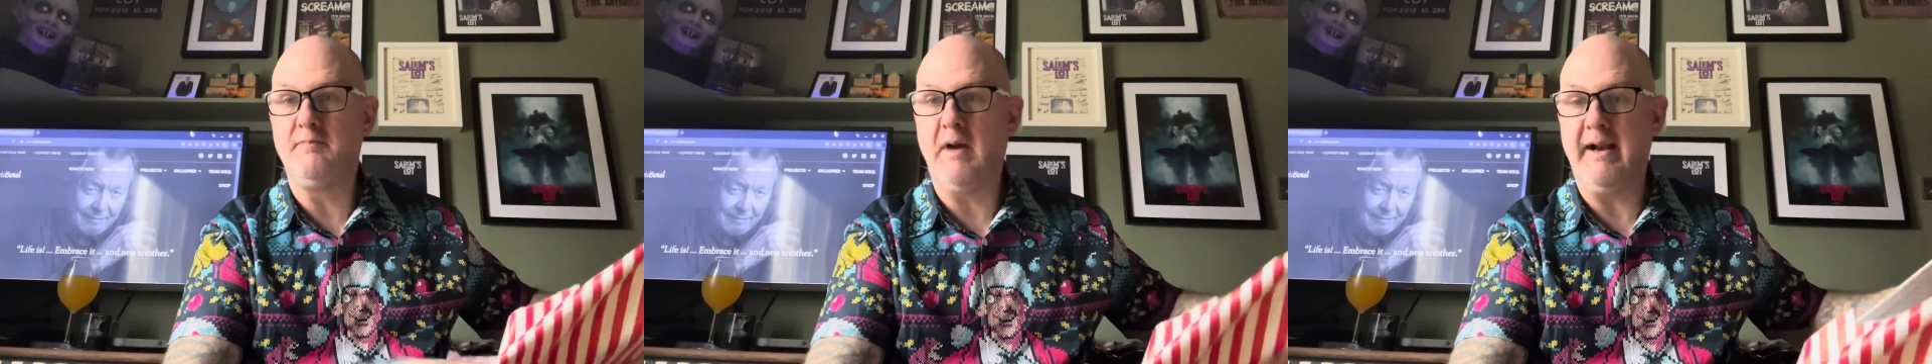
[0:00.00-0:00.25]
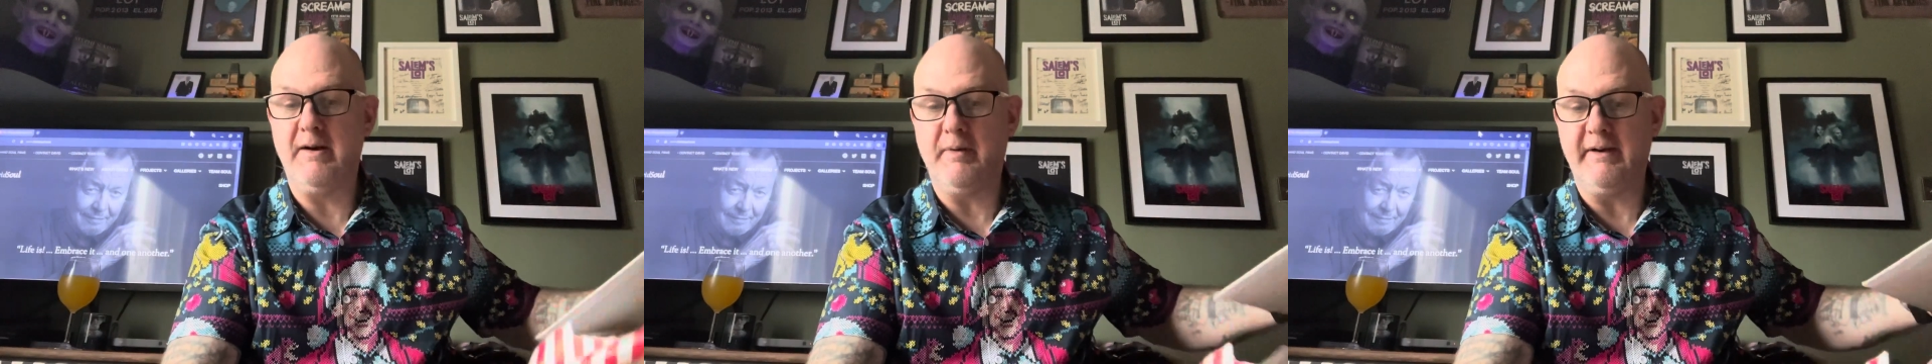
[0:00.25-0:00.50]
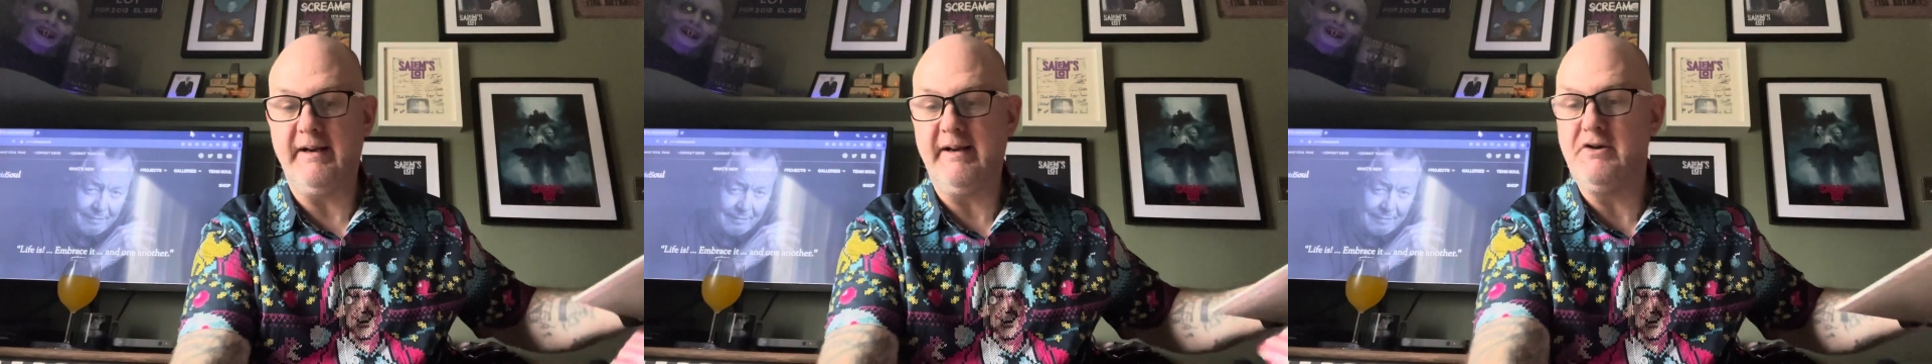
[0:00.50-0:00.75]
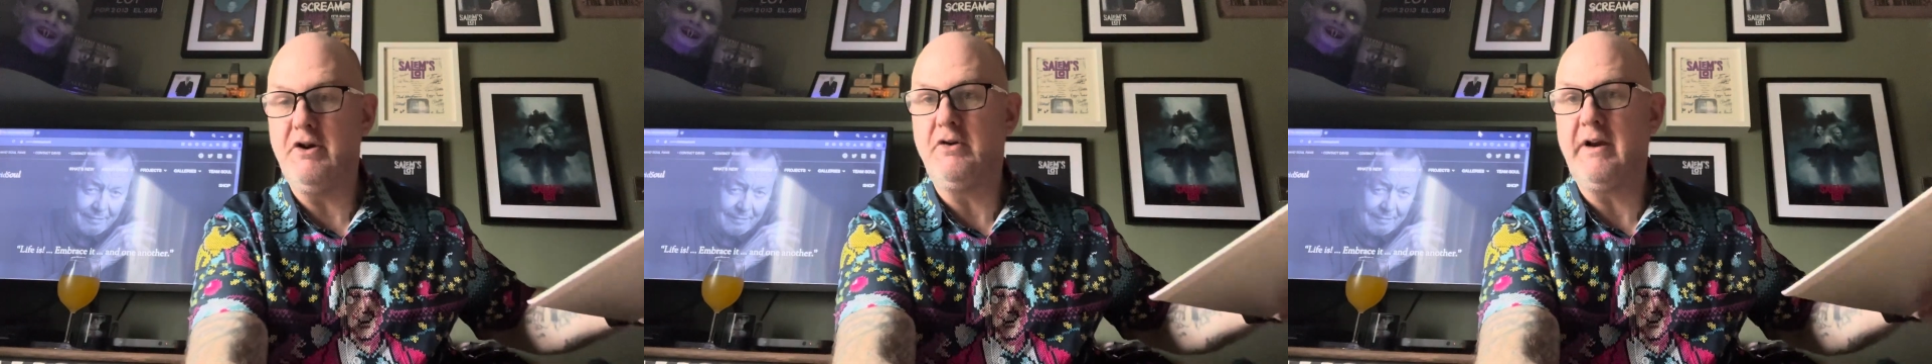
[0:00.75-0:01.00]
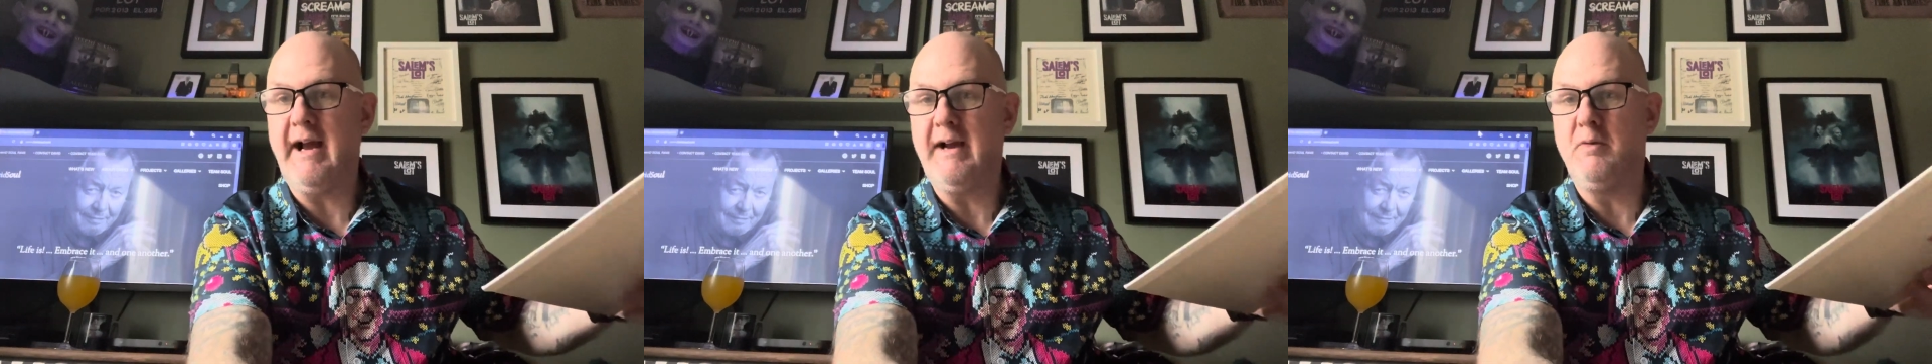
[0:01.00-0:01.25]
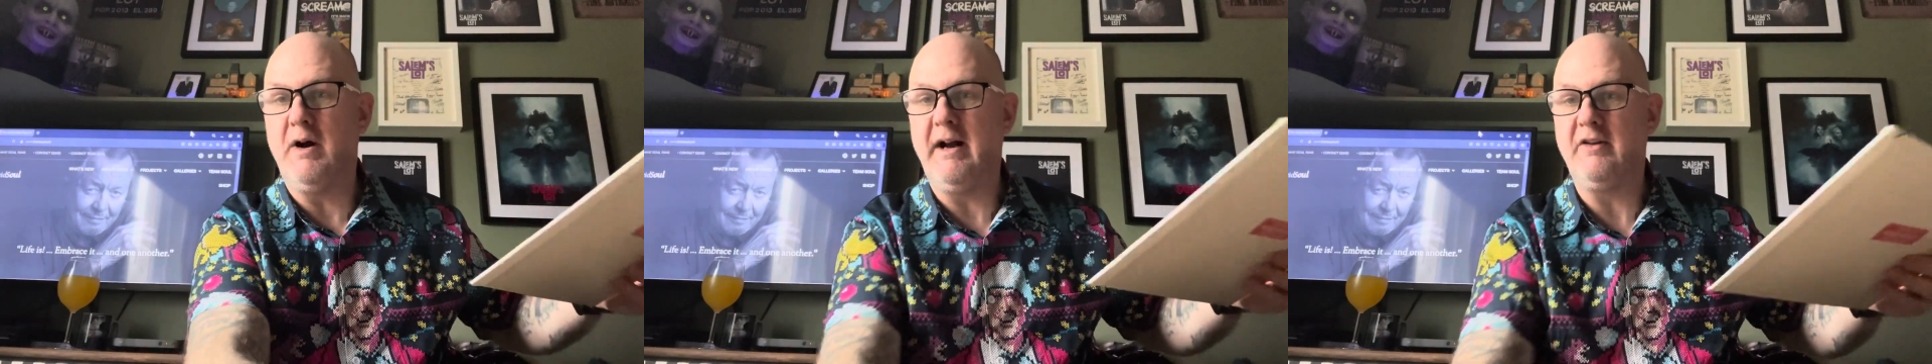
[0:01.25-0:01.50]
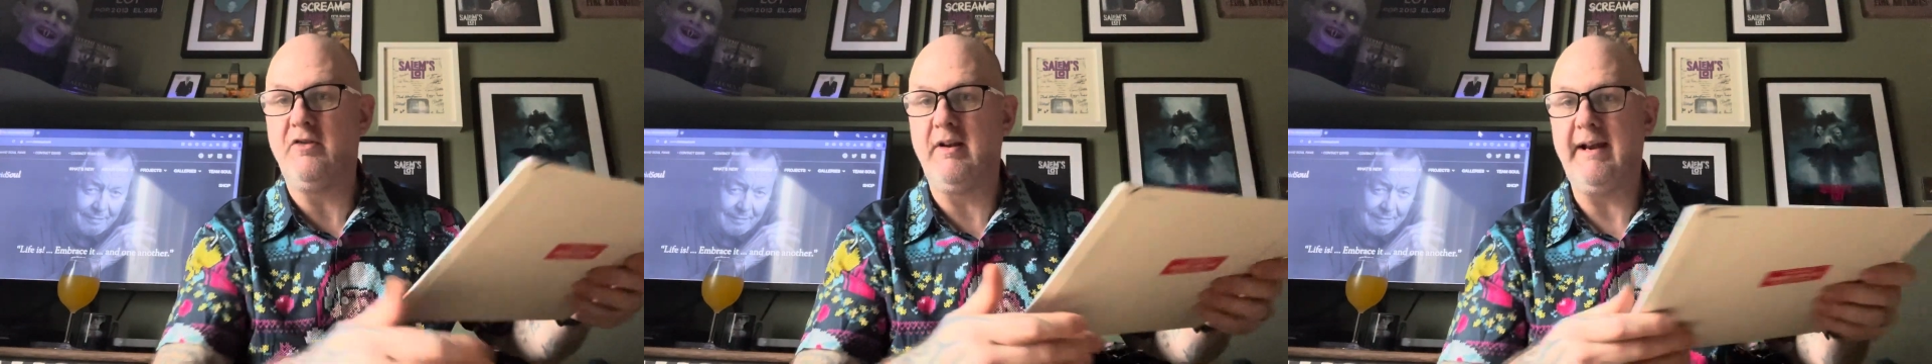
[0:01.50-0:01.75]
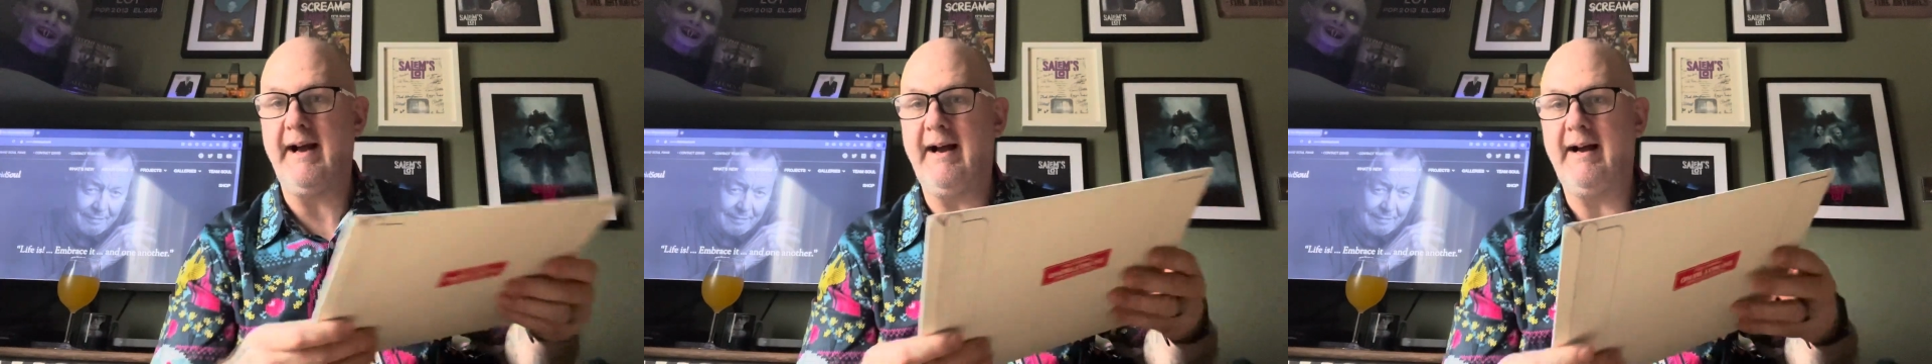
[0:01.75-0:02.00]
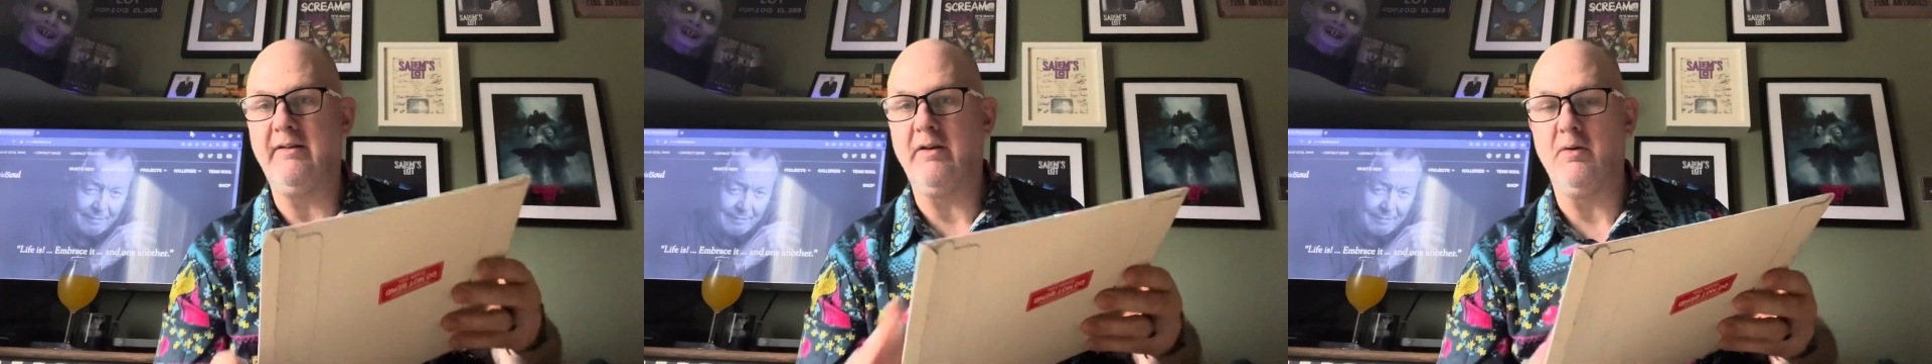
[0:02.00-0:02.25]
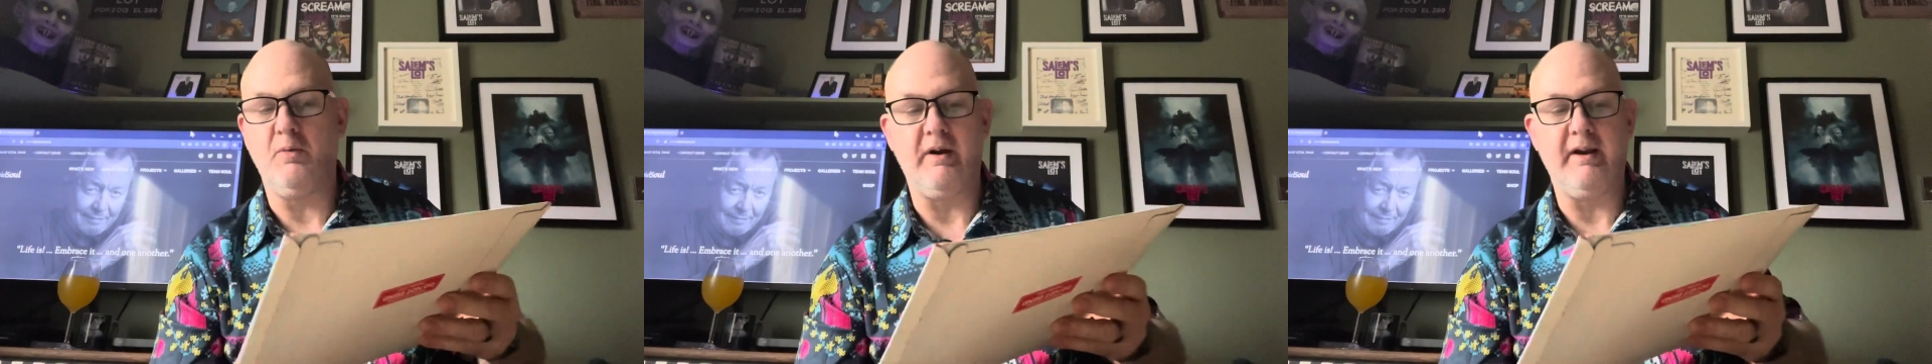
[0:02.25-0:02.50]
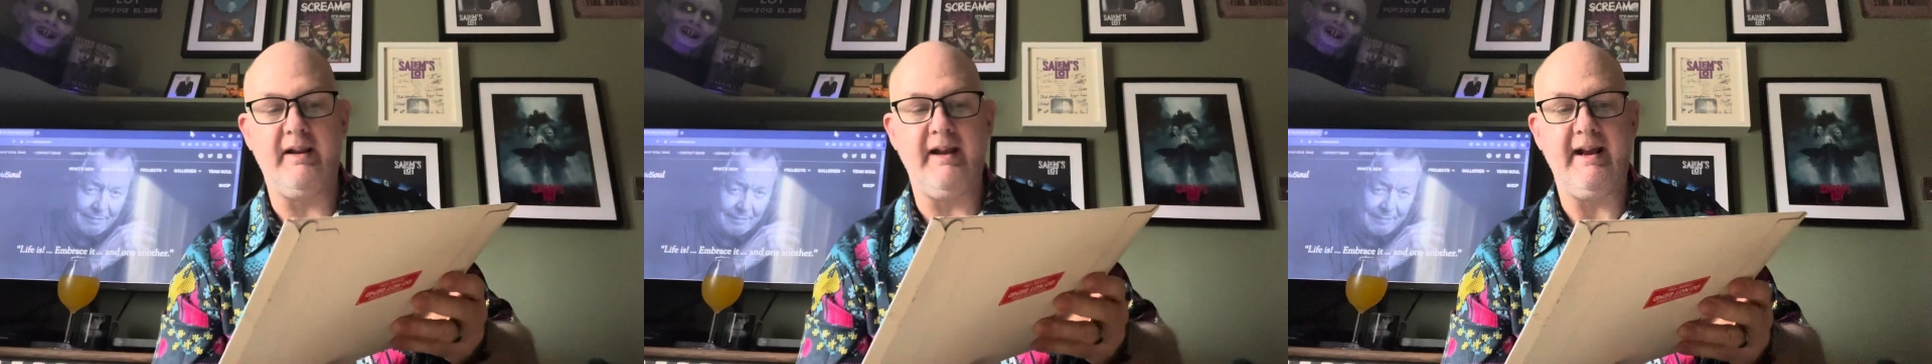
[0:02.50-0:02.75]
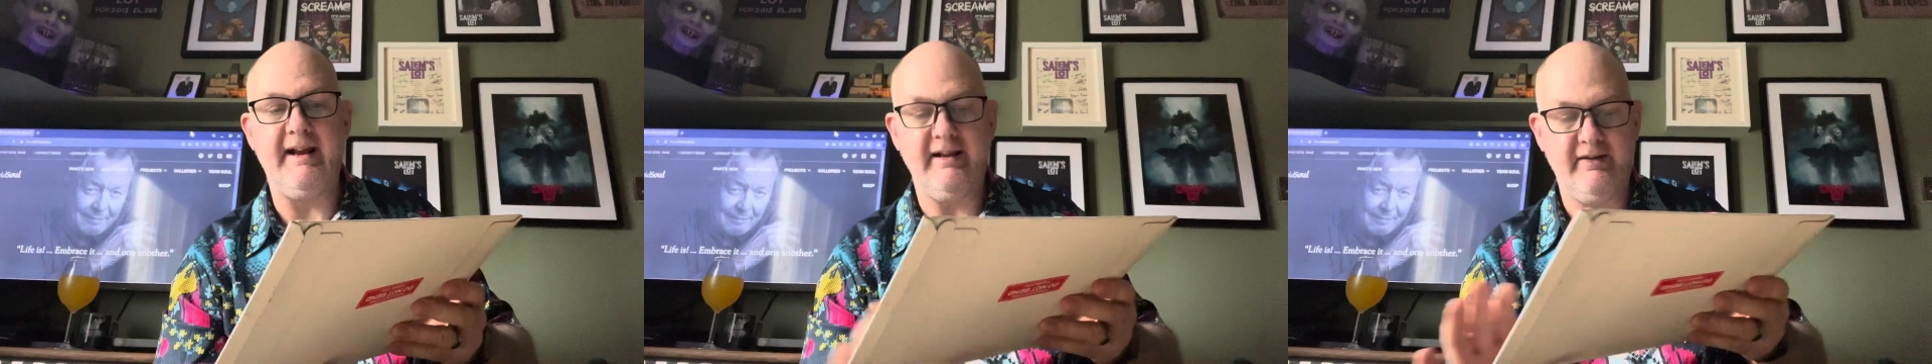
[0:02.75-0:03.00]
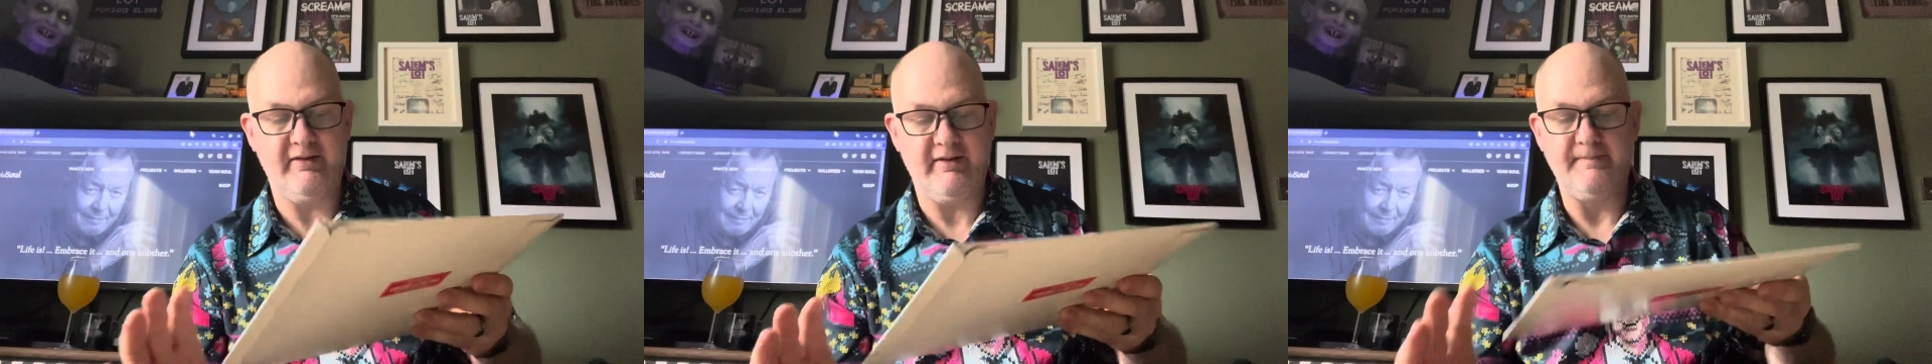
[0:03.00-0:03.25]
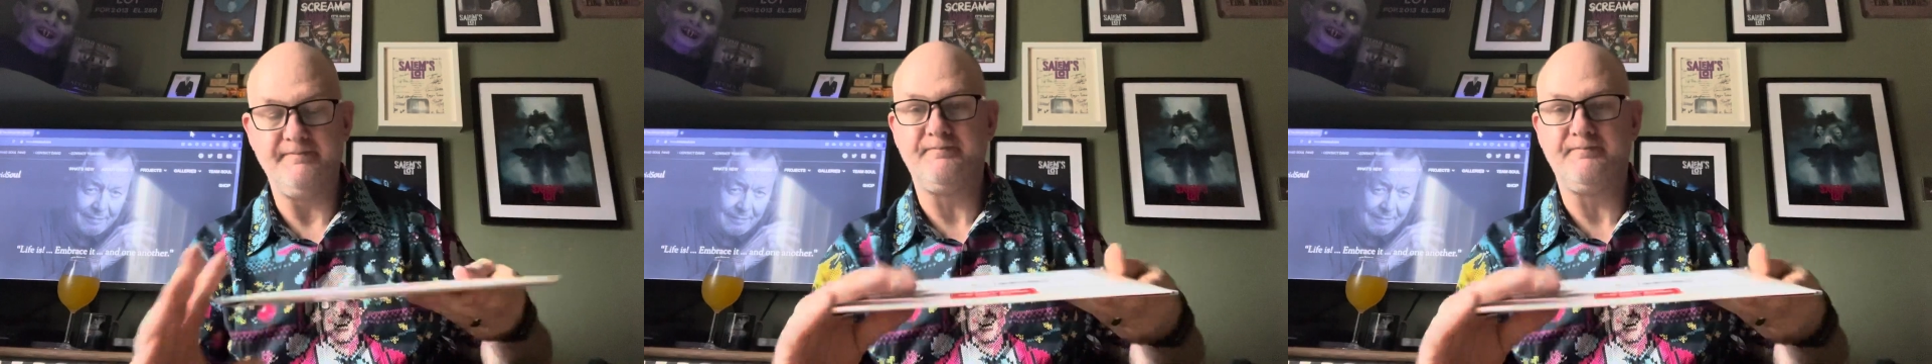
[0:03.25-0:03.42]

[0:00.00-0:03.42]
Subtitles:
anybody in UK will actually add one of these.